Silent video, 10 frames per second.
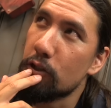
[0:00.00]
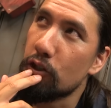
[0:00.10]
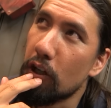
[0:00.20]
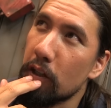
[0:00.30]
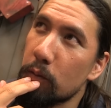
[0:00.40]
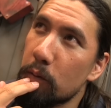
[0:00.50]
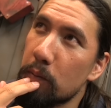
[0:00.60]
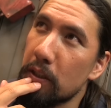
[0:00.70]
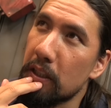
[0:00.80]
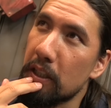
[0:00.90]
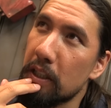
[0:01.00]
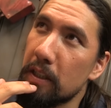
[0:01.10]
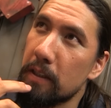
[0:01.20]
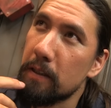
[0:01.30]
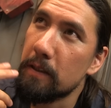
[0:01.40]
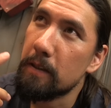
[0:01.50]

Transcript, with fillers: Josh would be a